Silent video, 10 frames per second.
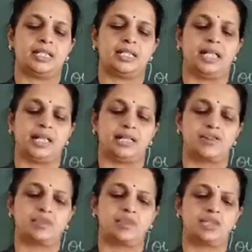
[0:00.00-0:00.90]

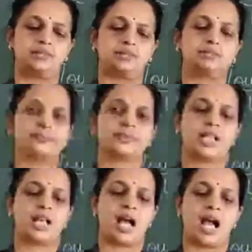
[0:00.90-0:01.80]
Next one.
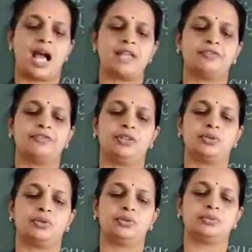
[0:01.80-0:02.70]
I
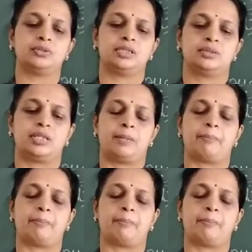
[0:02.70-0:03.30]
flow.